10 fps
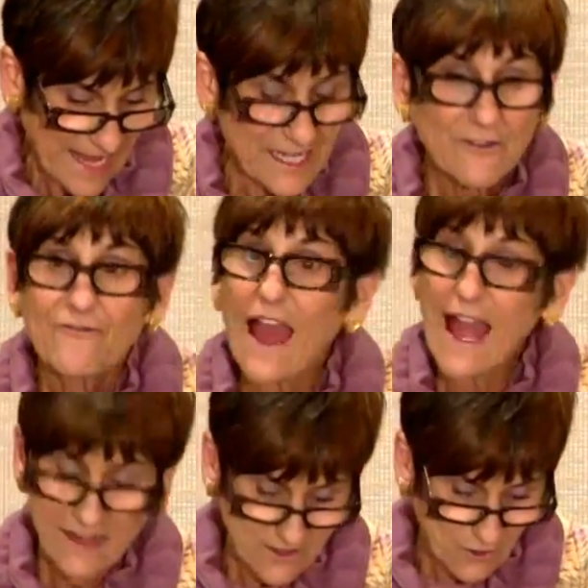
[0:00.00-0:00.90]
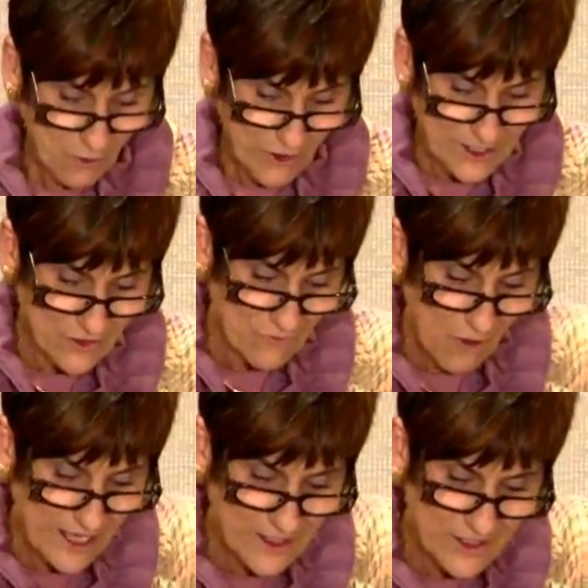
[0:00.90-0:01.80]
And in fact, according to
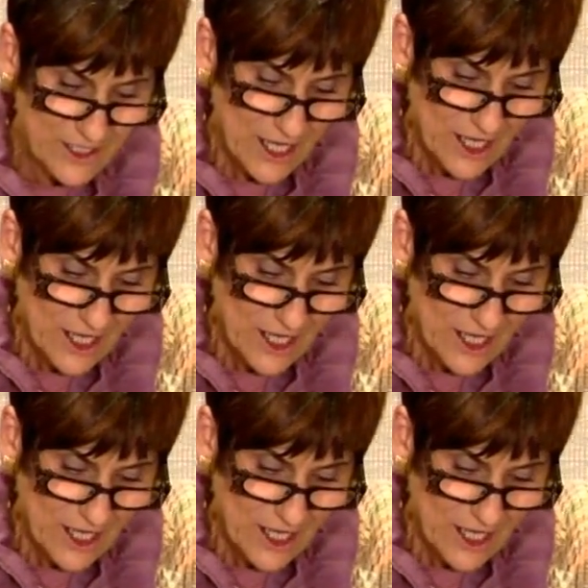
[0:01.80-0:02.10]
Reuters,